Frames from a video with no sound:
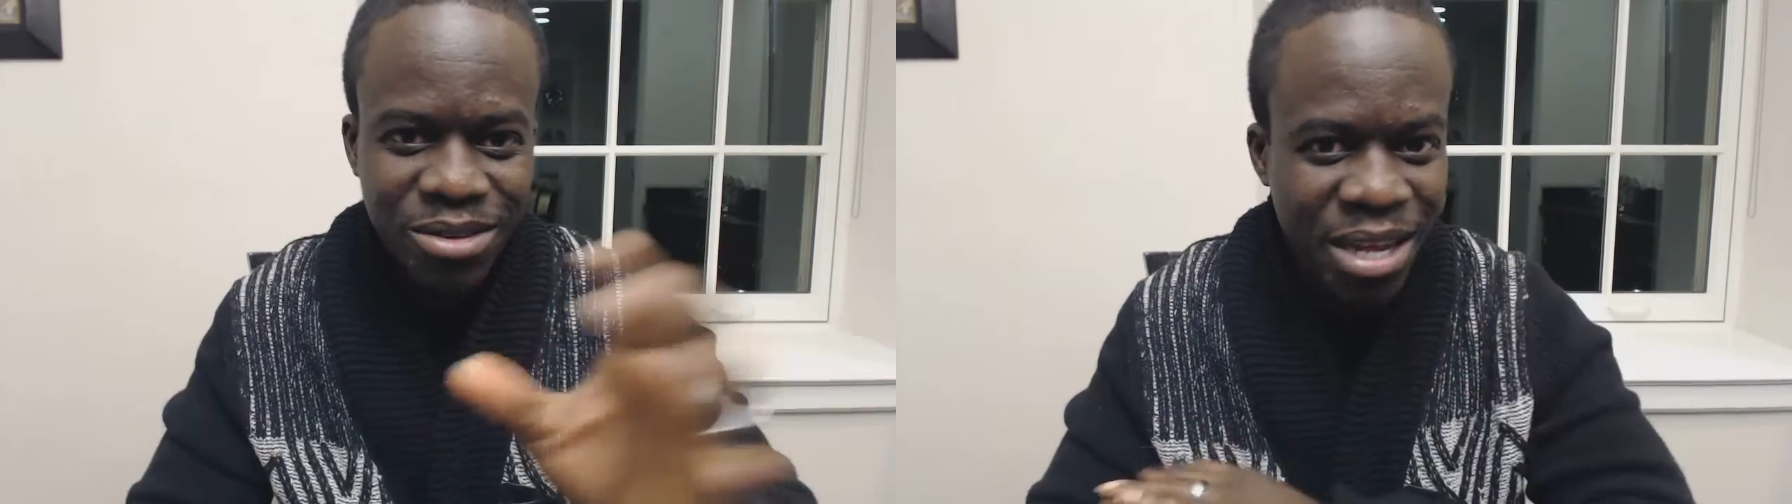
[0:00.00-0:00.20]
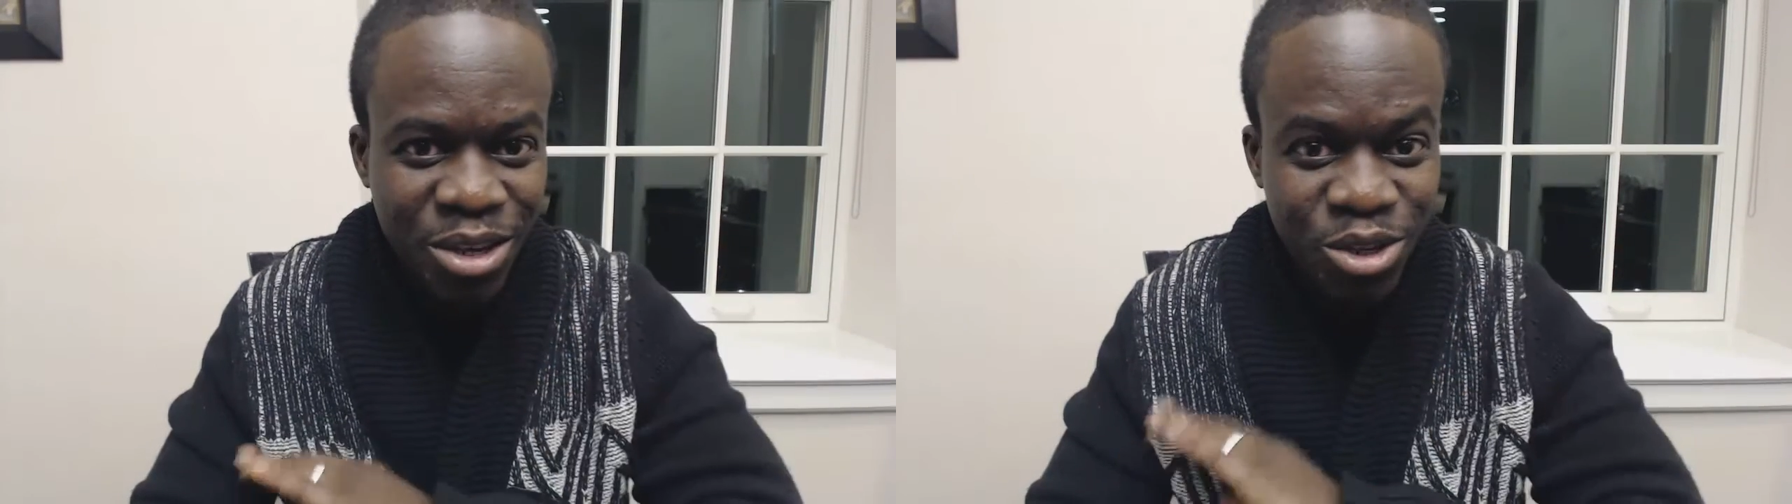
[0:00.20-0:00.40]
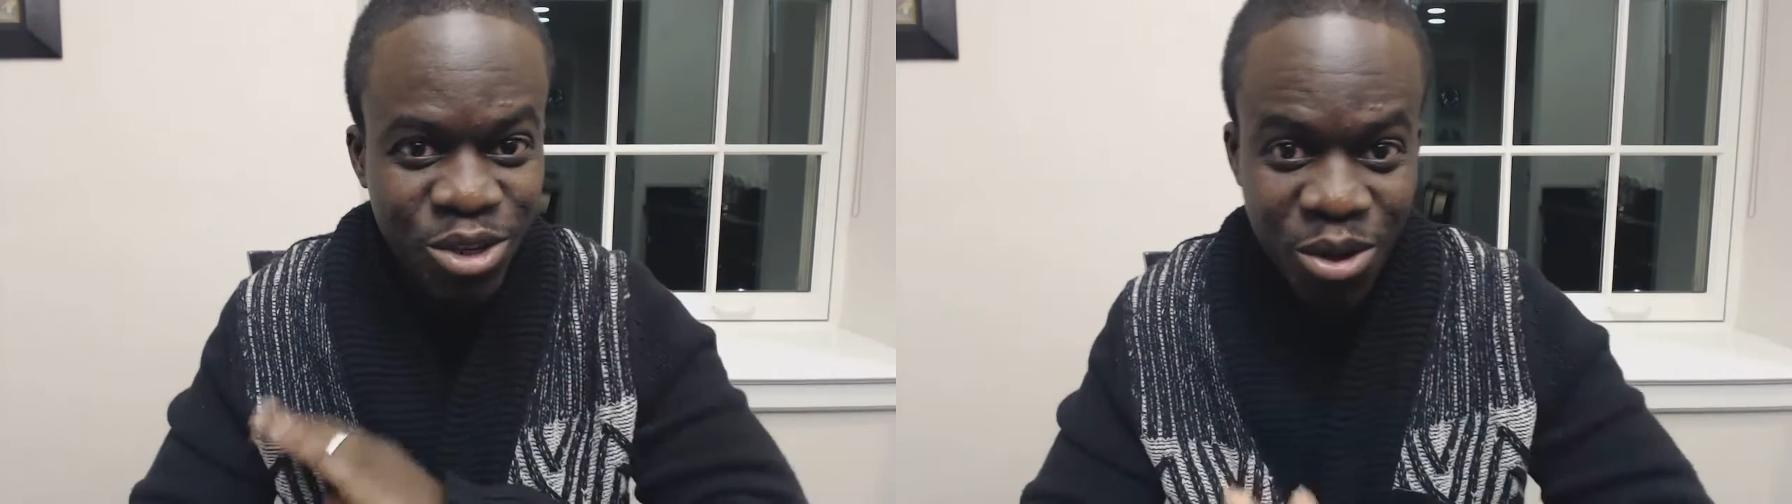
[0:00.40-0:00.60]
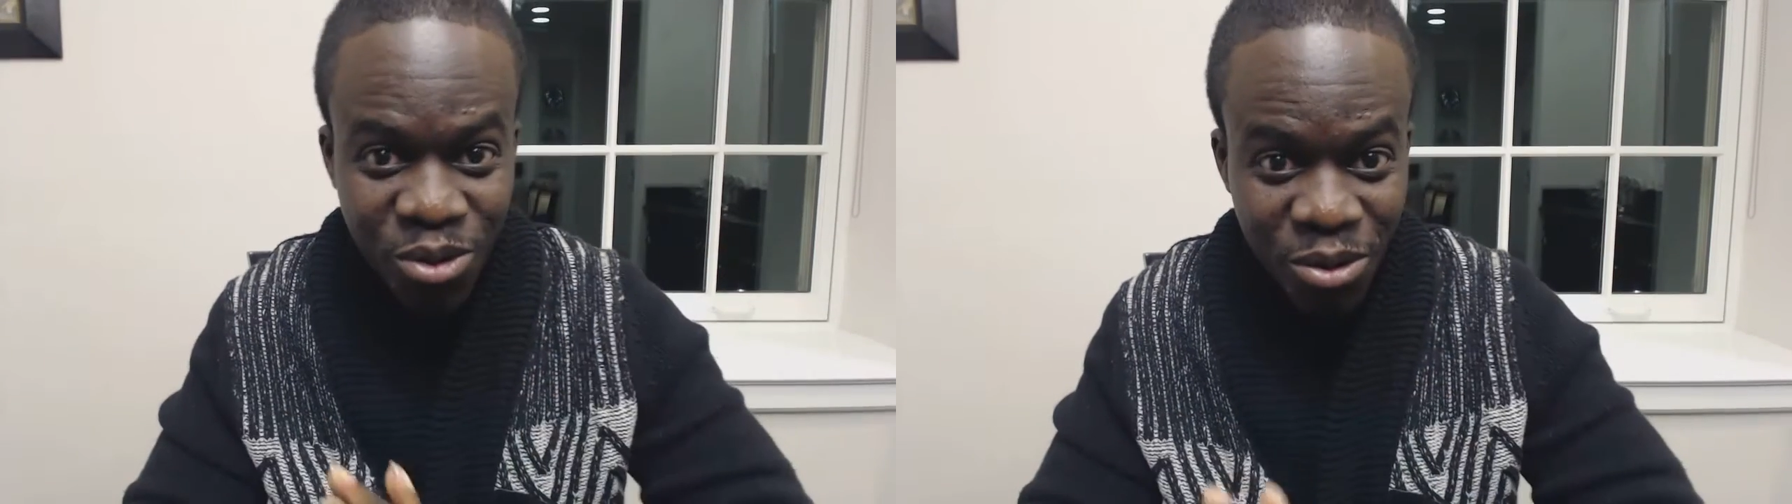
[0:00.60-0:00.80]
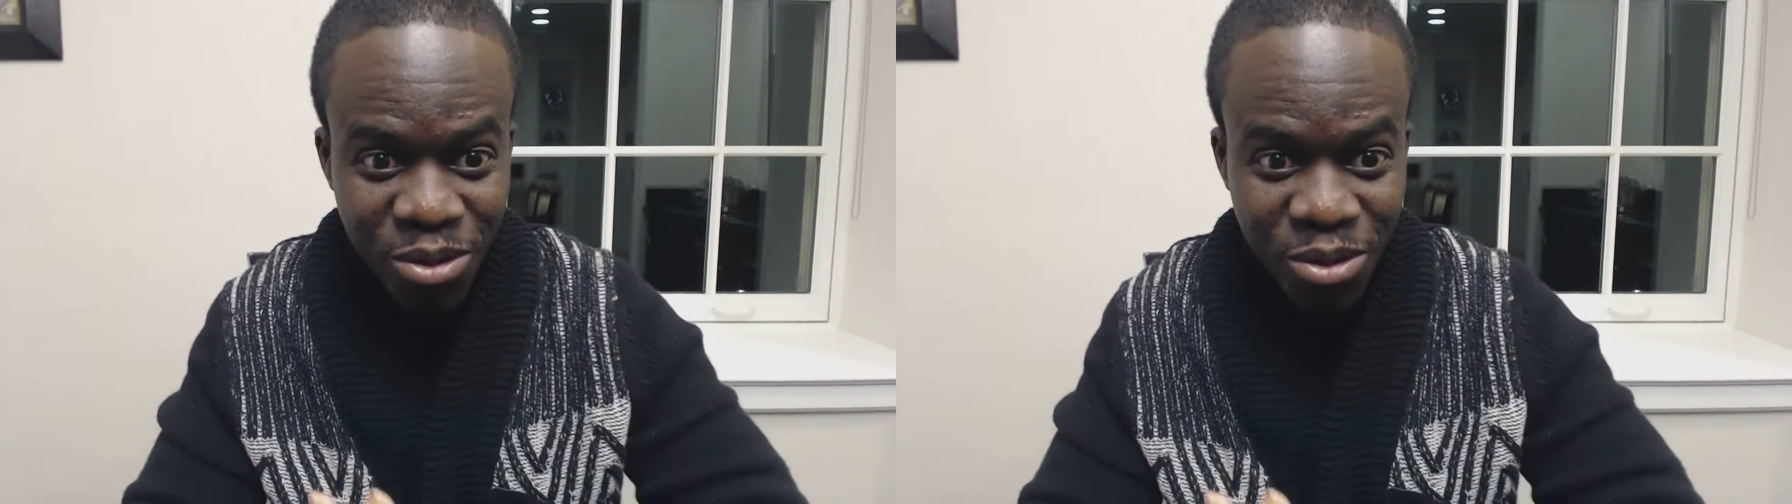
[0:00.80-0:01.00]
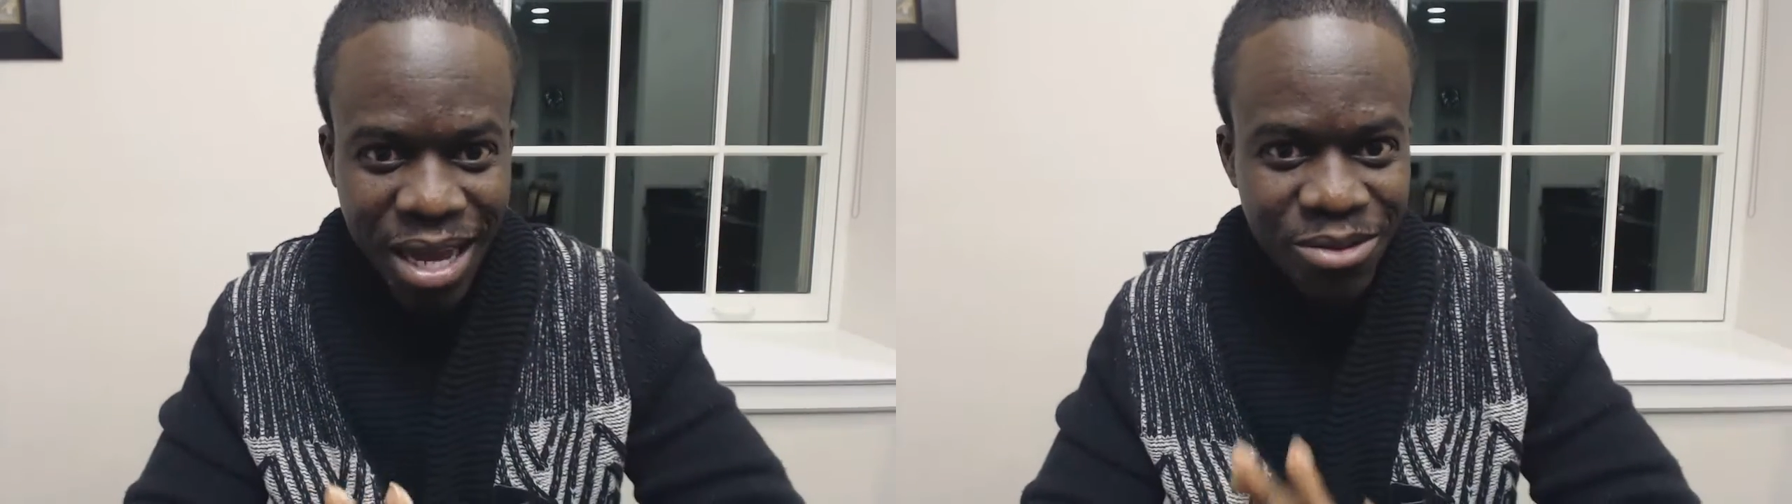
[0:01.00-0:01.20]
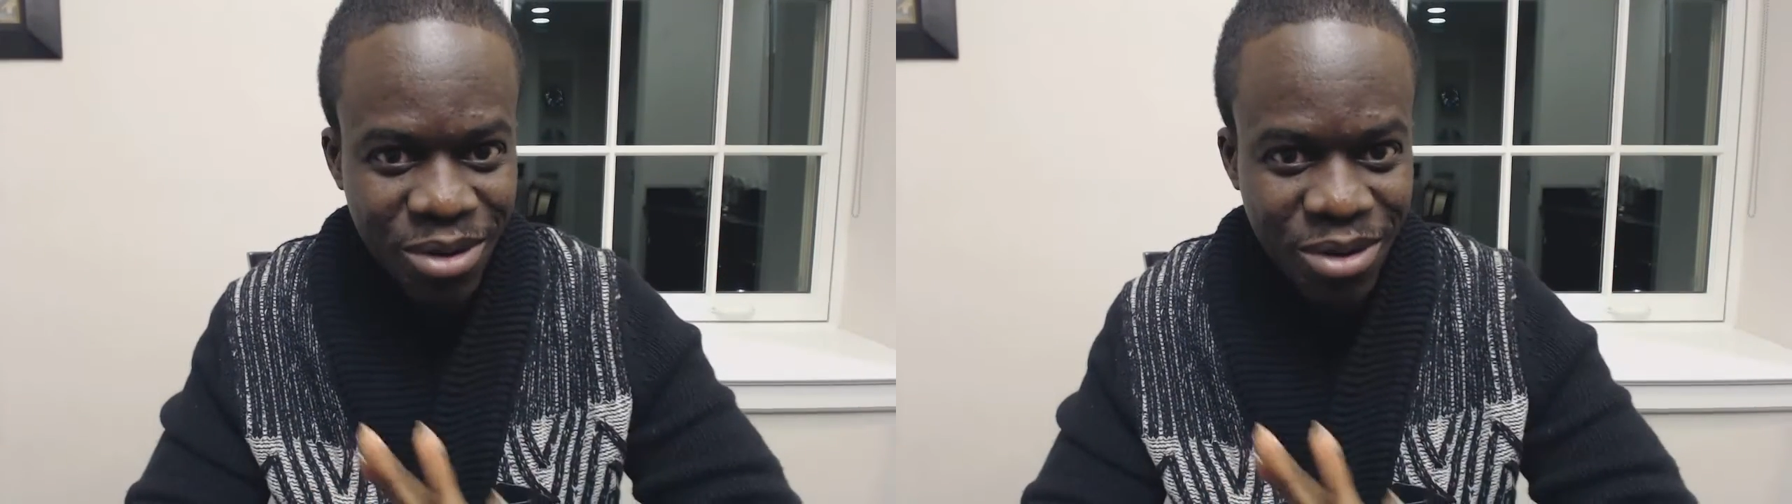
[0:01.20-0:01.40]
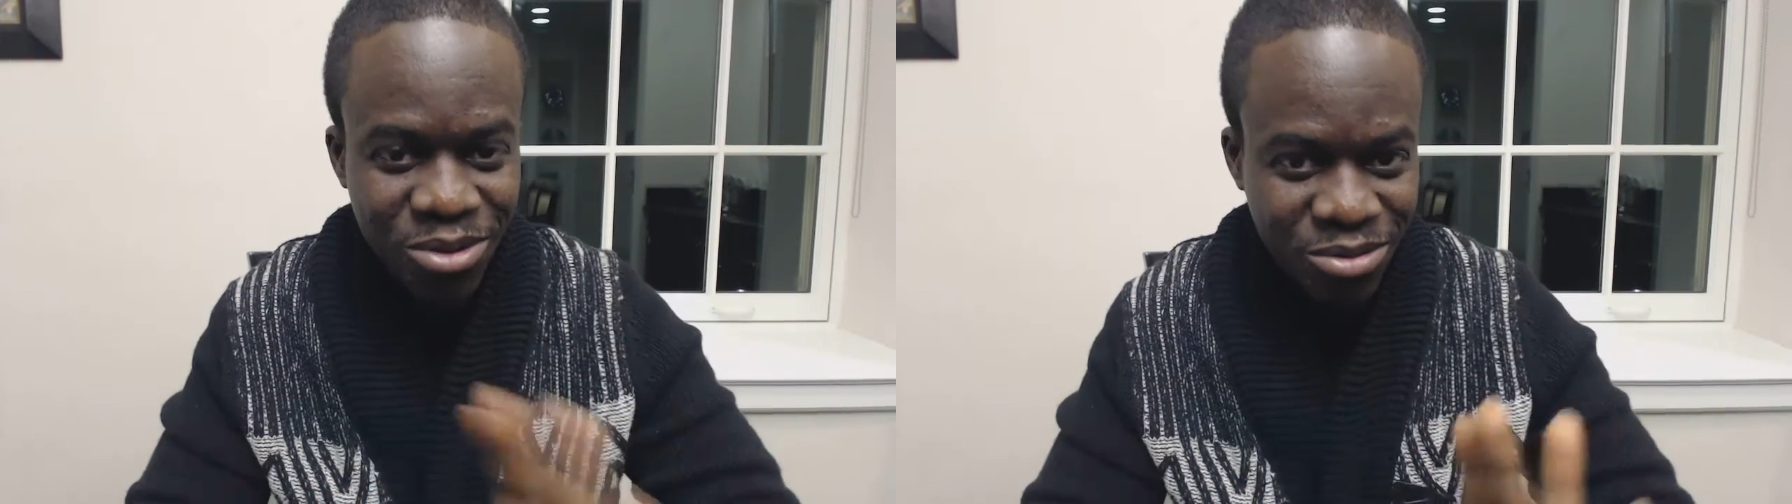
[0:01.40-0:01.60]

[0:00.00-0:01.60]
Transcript: and there's nothing wrong with that, right?